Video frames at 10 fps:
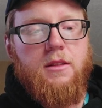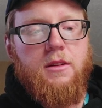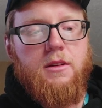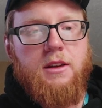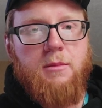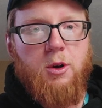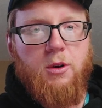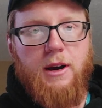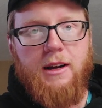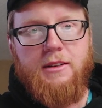the
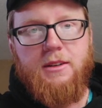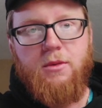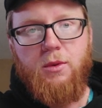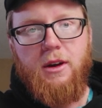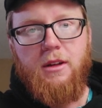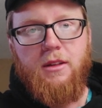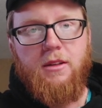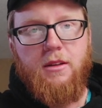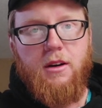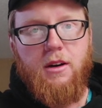Democrats with
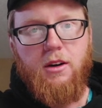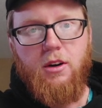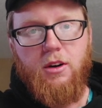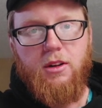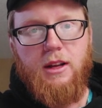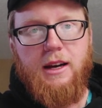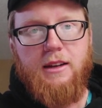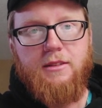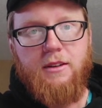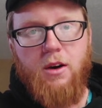uh, Carter
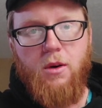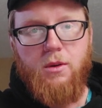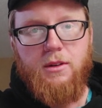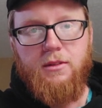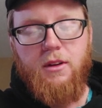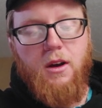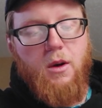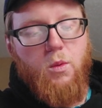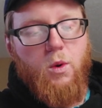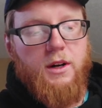Glass and Owens
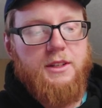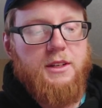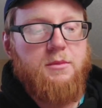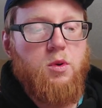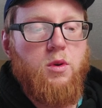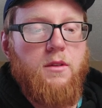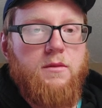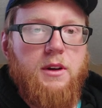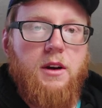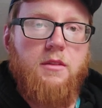wanted more
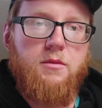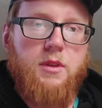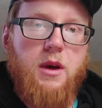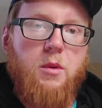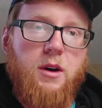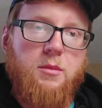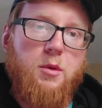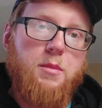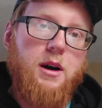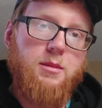of the gov. They wanted
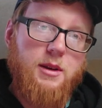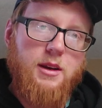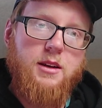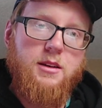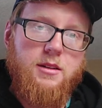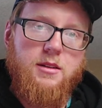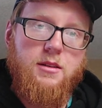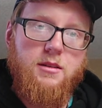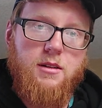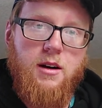more public
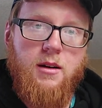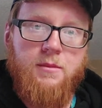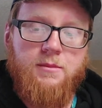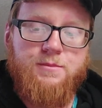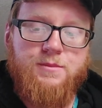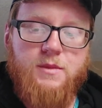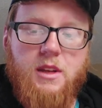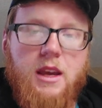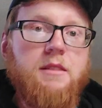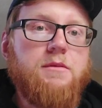um,
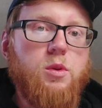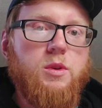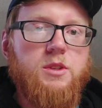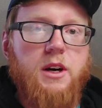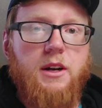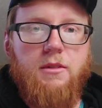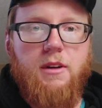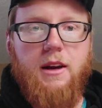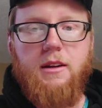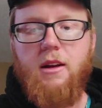influence on it,
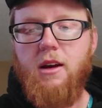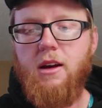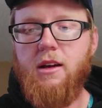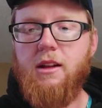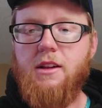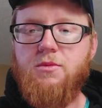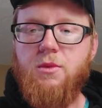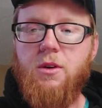right? And that's